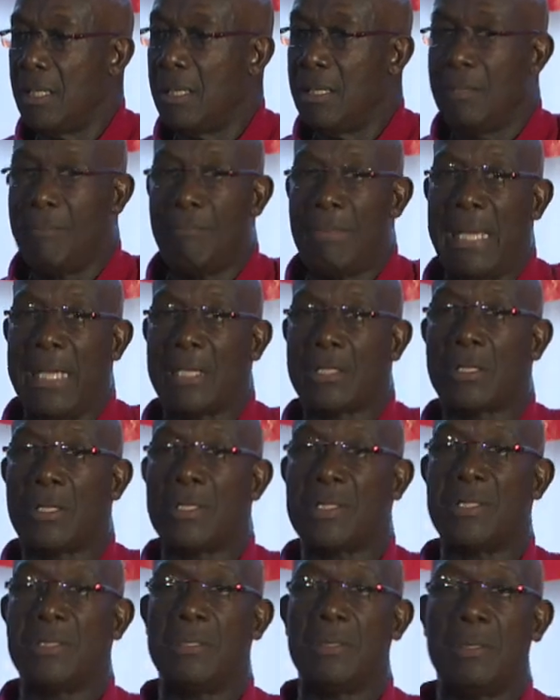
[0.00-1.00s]
My
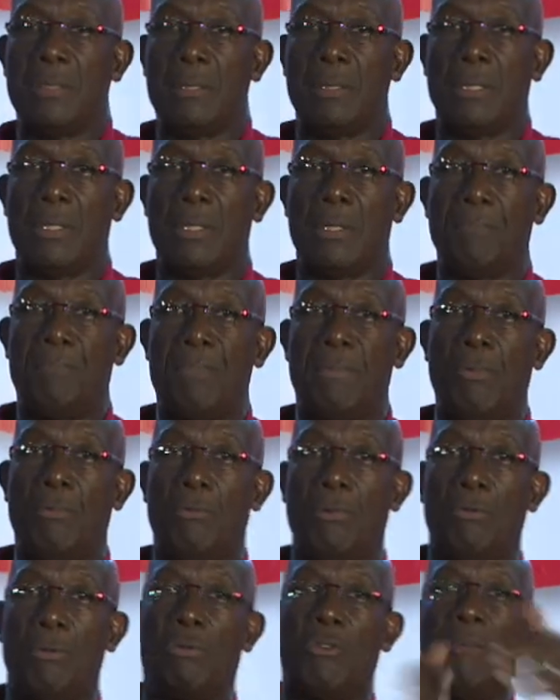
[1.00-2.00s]
cousin
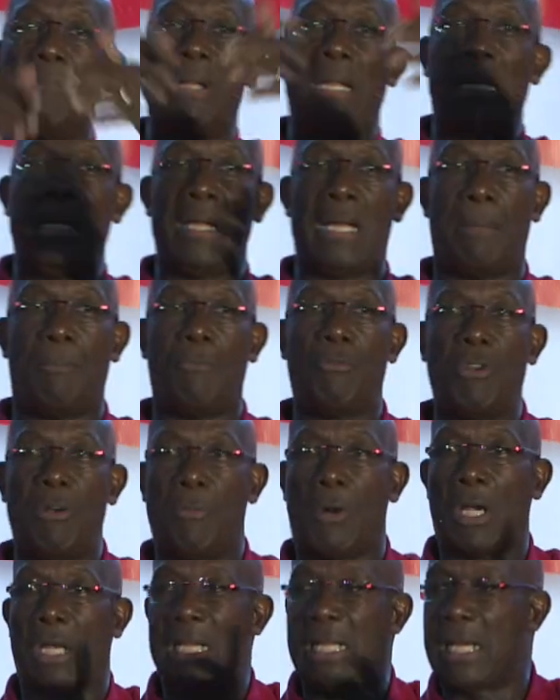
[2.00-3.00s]

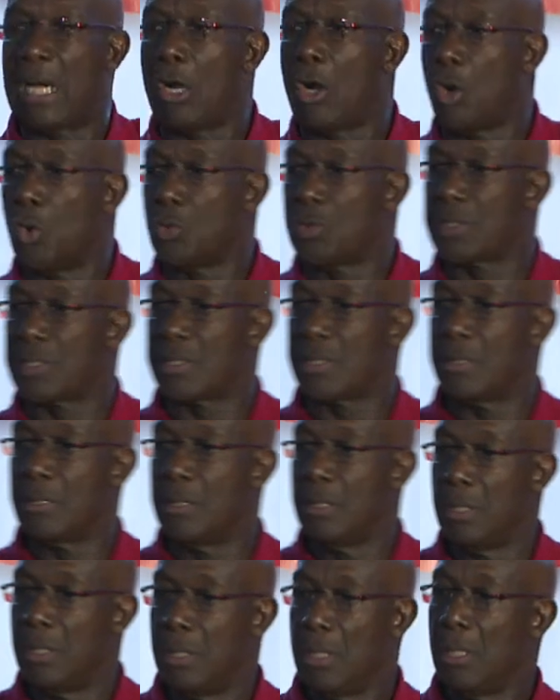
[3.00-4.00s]
remodeling a house,
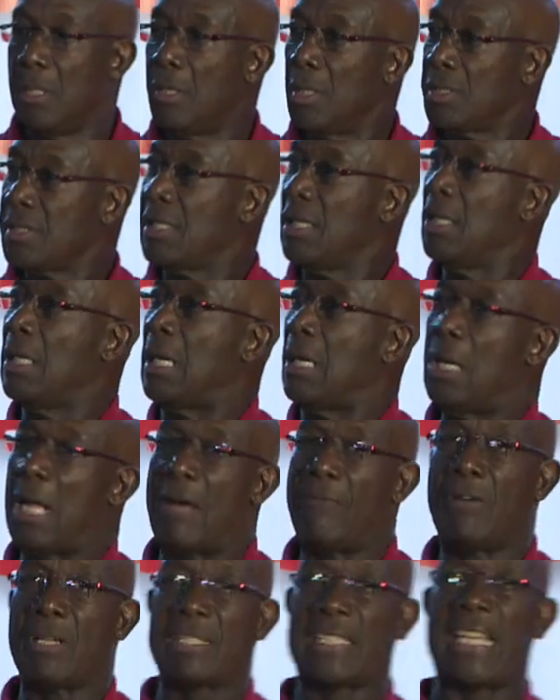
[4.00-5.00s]

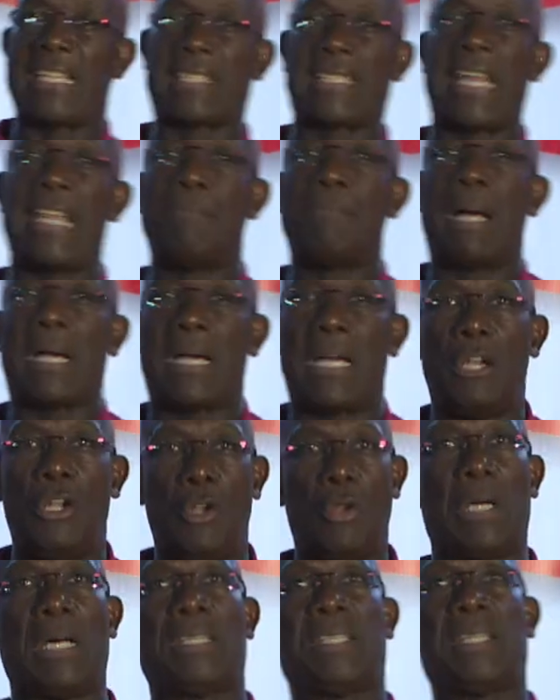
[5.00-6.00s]
stand back and
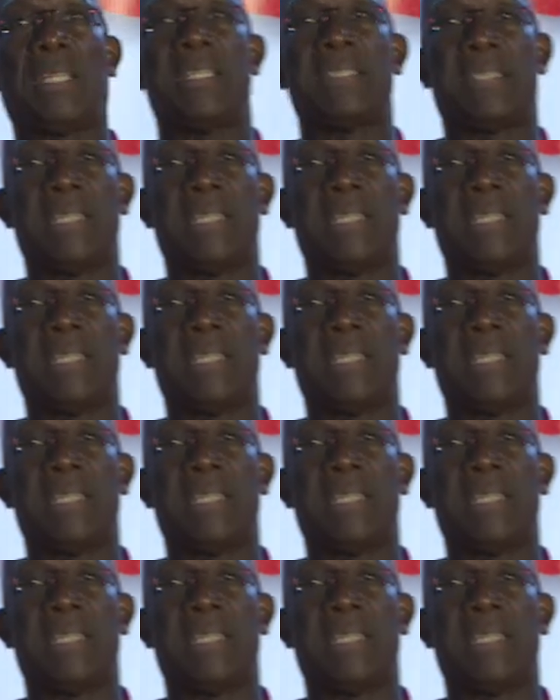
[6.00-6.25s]
look at it and say,